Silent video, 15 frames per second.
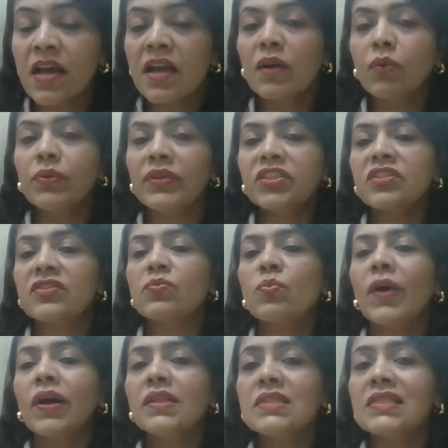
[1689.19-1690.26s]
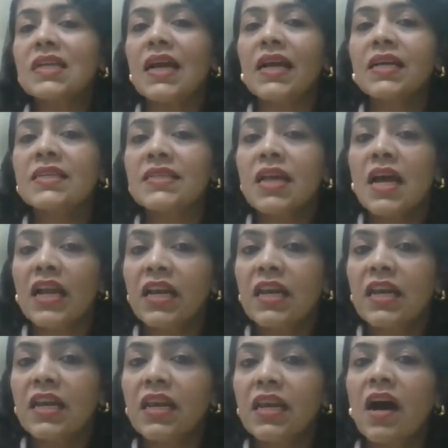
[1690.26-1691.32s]
which is one size
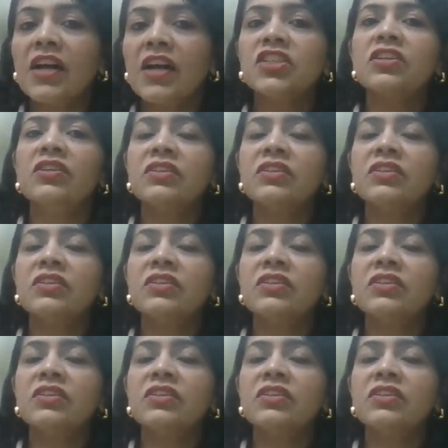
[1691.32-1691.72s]
larger